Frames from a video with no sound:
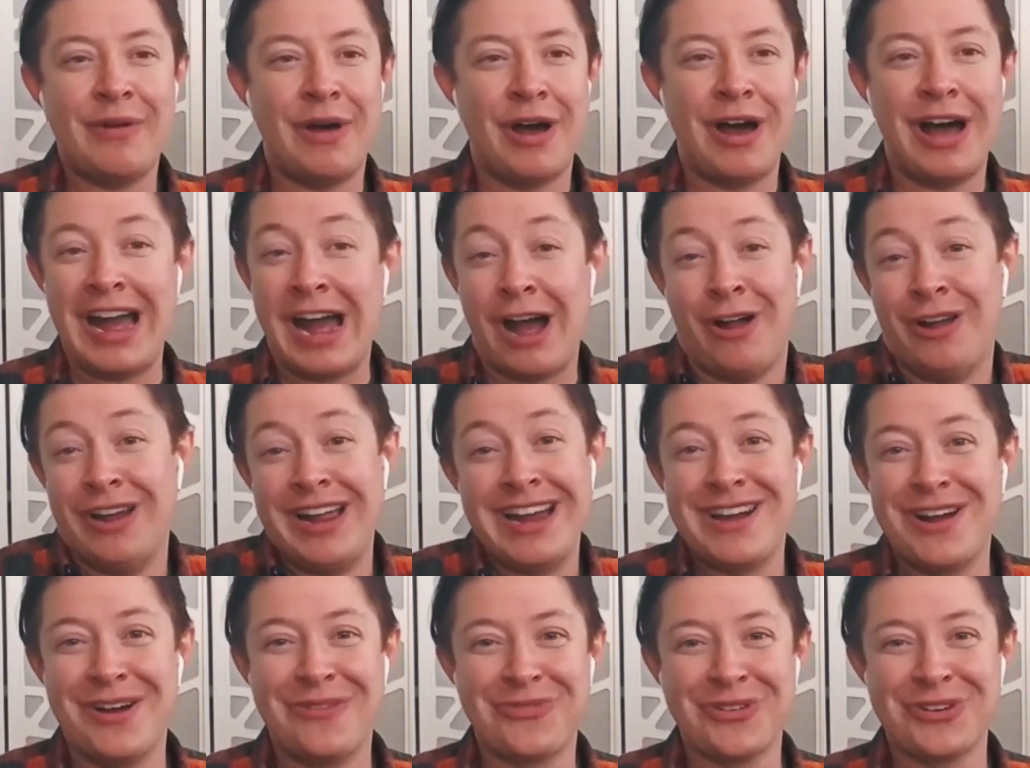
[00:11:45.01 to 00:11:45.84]
All
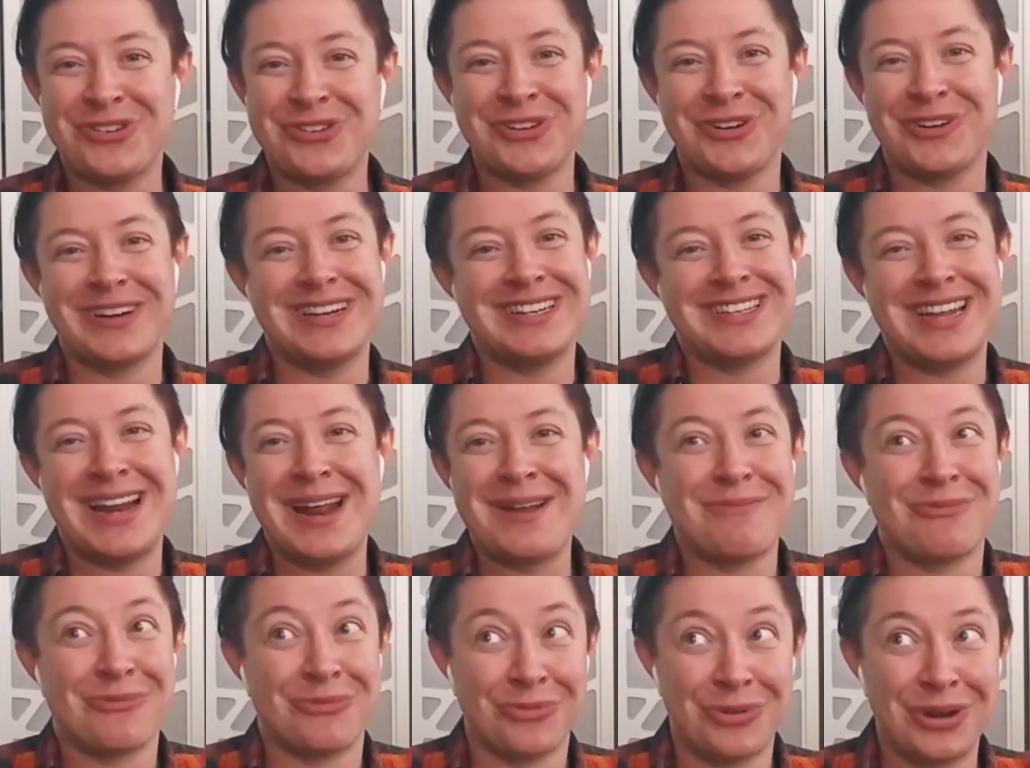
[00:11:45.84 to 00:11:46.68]
I know for sure is that
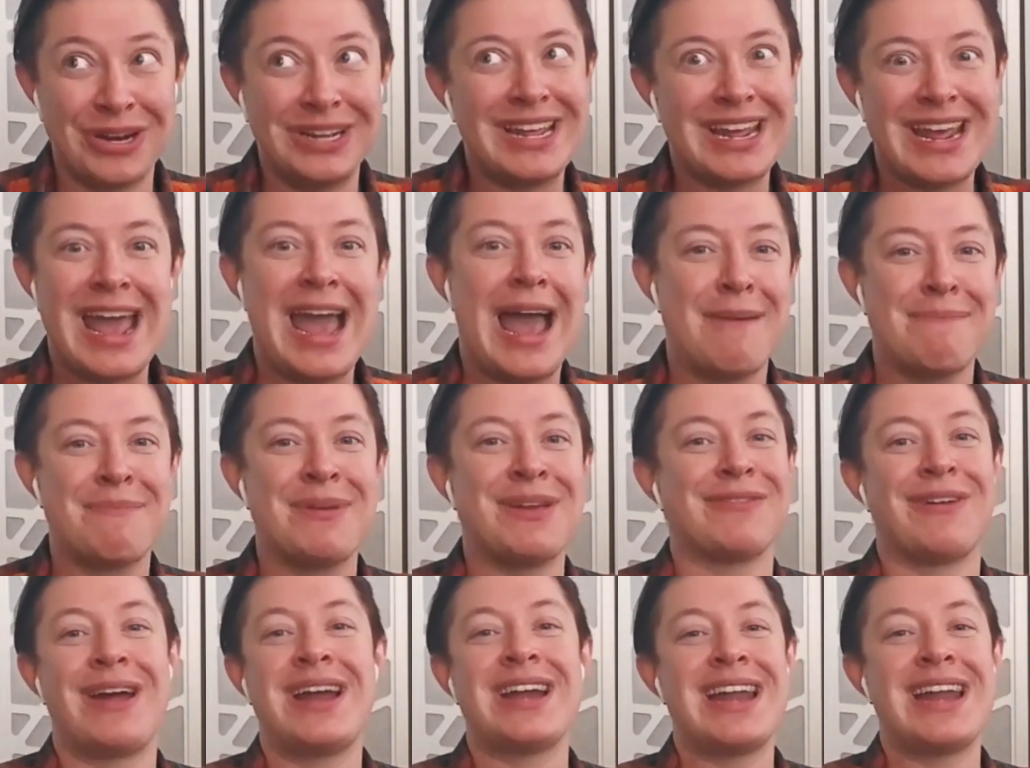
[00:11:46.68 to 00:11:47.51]
I'm really
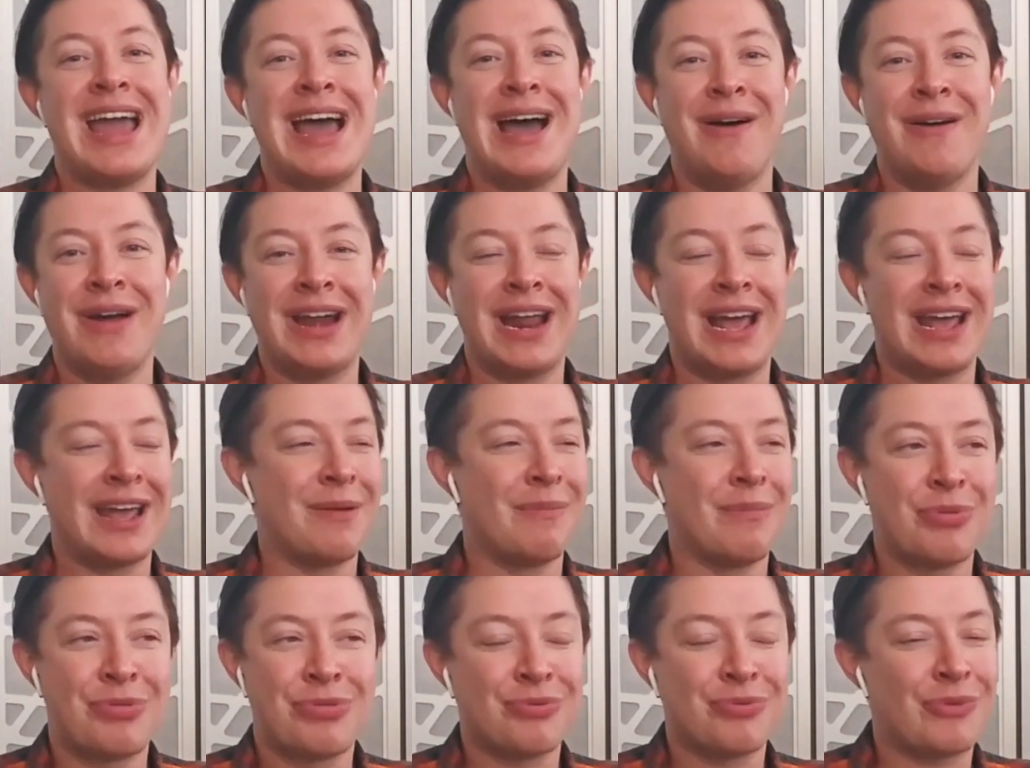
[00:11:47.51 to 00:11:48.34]
happy right now and I
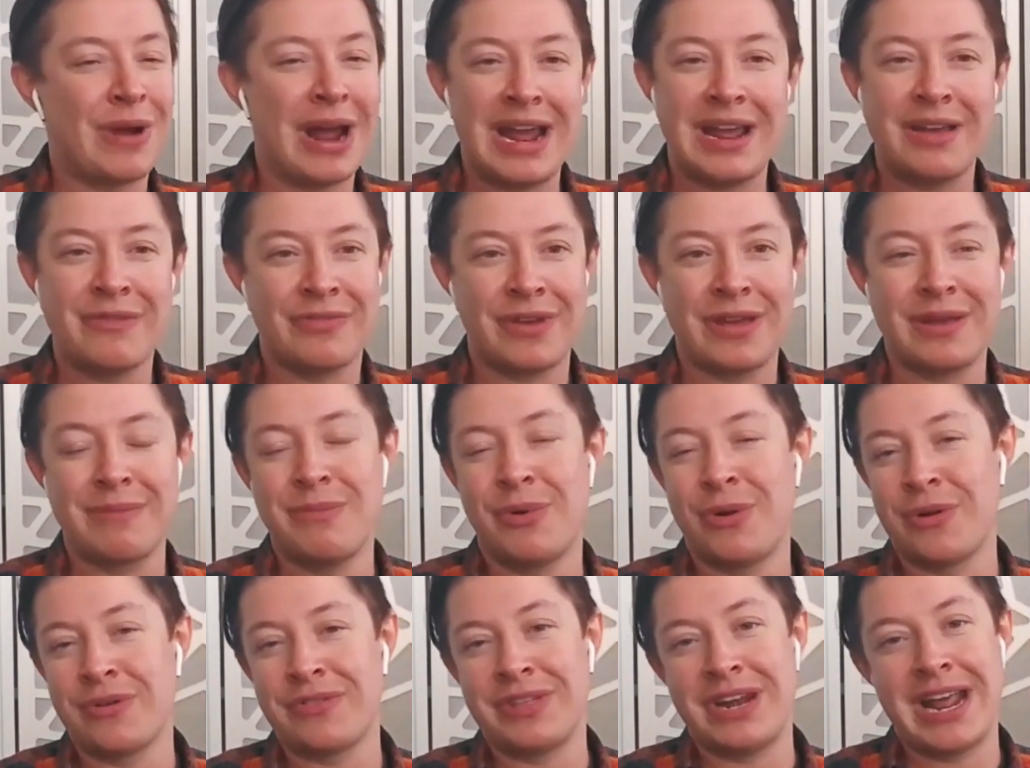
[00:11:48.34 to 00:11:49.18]
am thriving
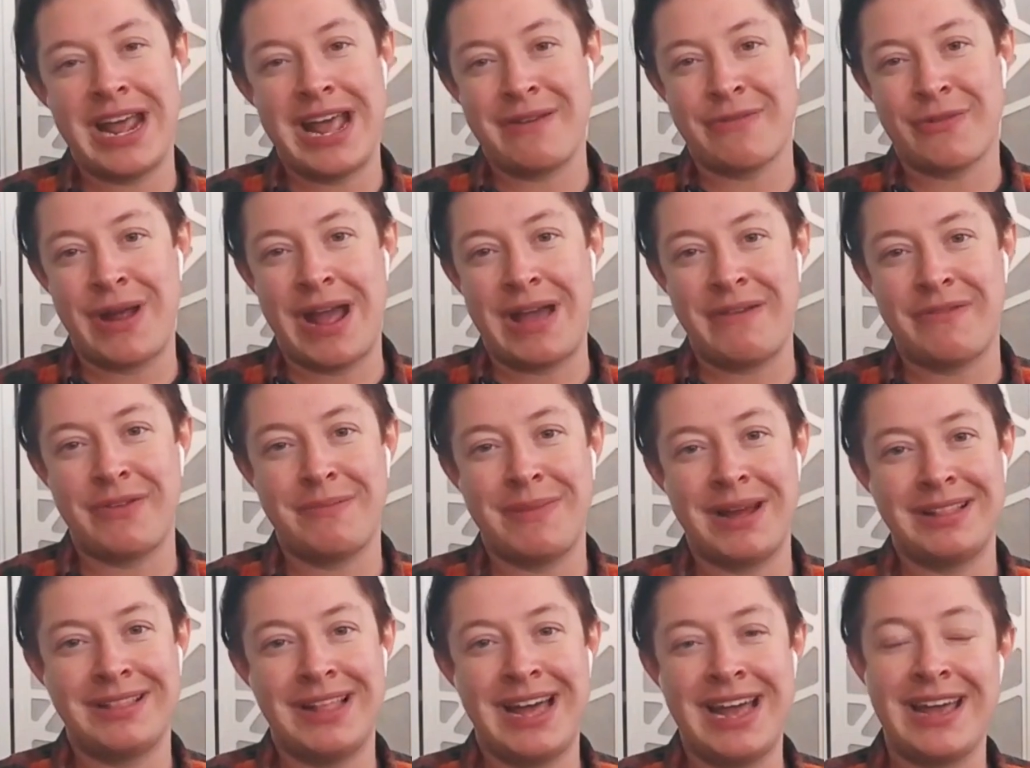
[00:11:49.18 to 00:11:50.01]
more than I ever have in
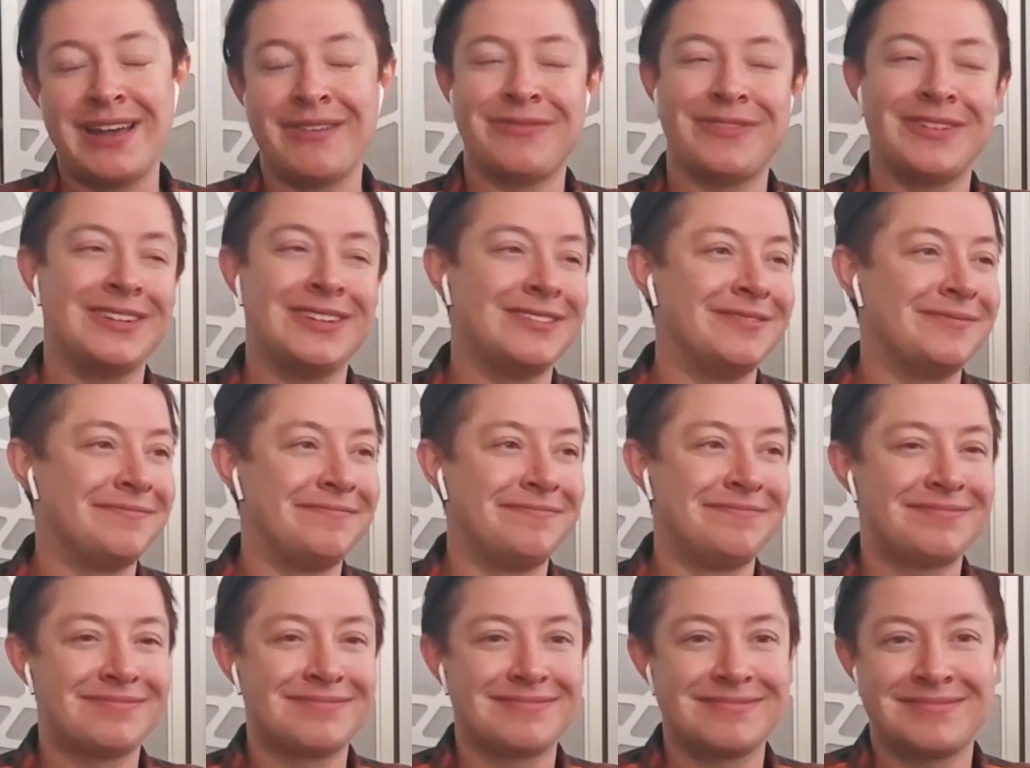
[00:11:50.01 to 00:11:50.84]
my life, and
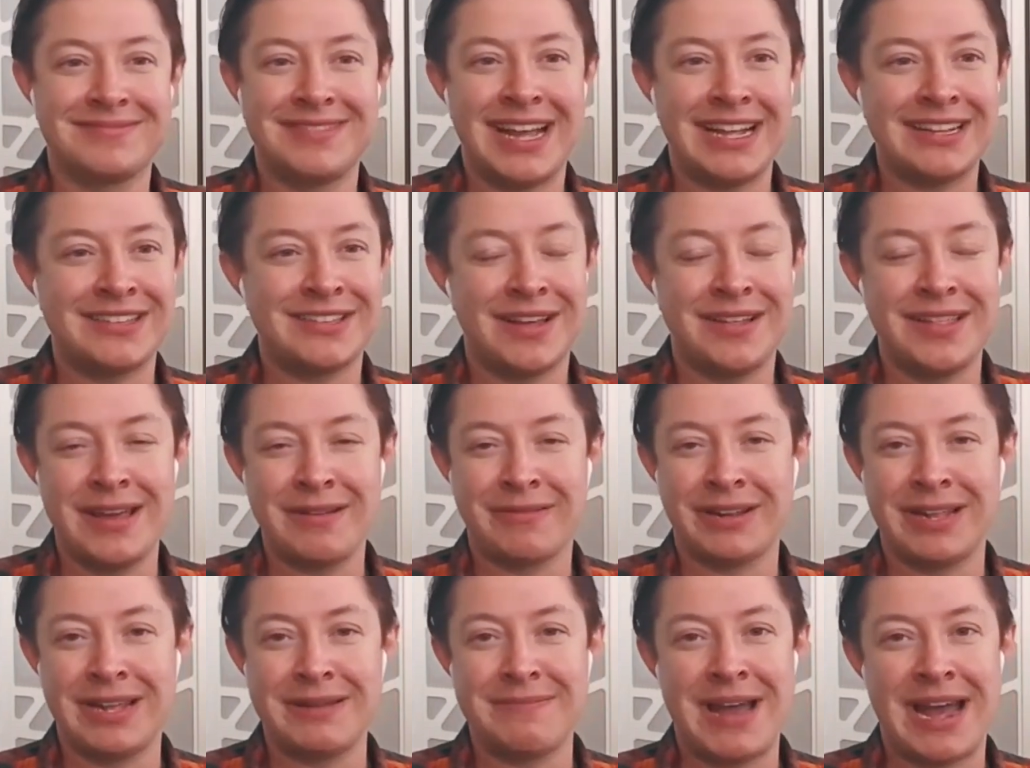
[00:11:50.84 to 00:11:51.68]
that's all
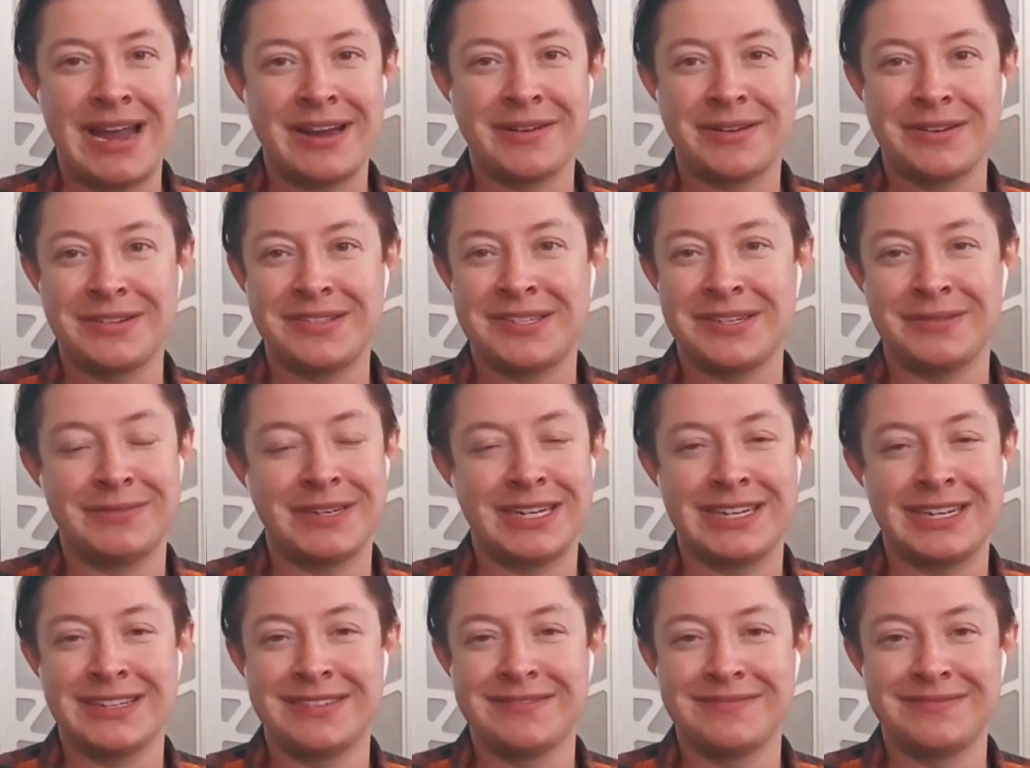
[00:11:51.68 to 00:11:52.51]
that really matters to
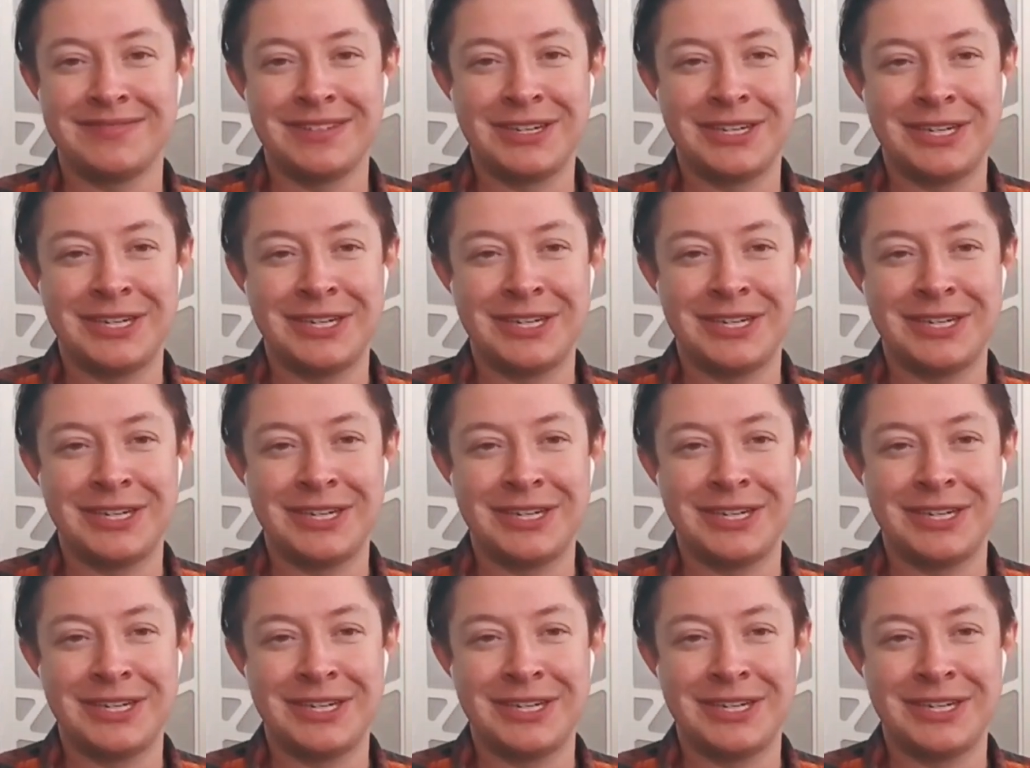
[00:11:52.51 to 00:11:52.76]
me.